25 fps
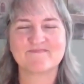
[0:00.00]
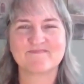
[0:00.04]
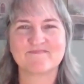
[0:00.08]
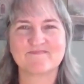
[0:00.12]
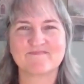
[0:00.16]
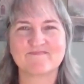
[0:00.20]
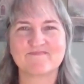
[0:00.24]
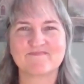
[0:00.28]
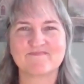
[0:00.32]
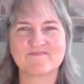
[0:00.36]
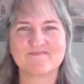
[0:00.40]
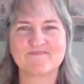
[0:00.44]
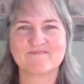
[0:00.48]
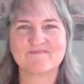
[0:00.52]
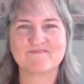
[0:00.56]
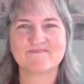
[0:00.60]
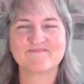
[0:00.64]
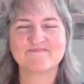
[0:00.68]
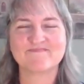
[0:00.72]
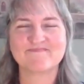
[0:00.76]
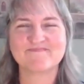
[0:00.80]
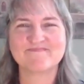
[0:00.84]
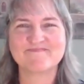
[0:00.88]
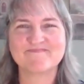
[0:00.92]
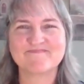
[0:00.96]

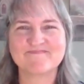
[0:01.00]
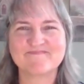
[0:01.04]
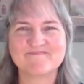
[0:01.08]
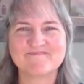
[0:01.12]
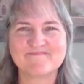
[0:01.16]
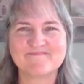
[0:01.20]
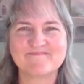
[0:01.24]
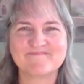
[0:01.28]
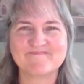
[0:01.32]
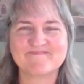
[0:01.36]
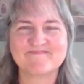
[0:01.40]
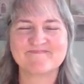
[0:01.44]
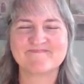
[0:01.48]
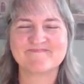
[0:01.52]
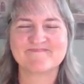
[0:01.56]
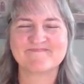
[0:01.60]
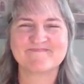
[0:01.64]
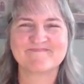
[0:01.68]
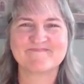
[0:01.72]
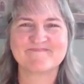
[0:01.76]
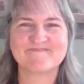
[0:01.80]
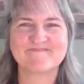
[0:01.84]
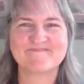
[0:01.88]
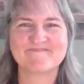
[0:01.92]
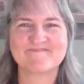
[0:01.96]

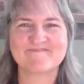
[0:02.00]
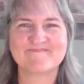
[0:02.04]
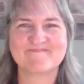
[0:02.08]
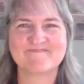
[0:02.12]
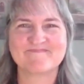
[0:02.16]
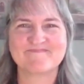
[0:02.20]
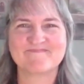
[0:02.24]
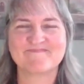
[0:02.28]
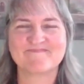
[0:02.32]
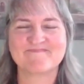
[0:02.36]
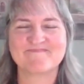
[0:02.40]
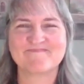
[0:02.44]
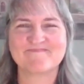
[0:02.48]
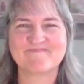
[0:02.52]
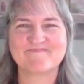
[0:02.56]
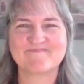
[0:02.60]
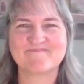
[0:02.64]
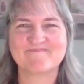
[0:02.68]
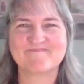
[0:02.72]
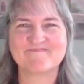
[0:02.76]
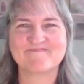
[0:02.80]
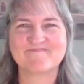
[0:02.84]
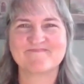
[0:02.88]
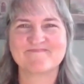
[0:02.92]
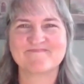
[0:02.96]

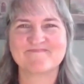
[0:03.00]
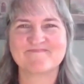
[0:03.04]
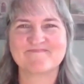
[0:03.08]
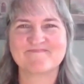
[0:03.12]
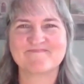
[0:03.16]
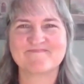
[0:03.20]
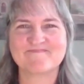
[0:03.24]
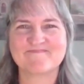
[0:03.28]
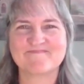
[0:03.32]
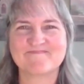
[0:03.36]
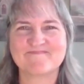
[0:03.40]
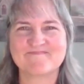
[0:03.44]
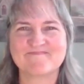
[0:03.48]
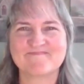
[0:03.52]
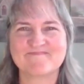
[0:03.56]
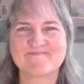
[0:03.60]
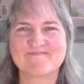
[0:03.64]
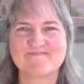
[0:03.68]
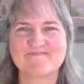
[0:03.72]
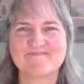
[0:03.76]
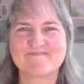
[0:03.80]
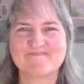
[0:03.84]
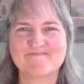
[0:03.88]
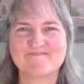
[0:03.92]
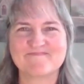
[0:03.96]
No words are spoken by the person on screen.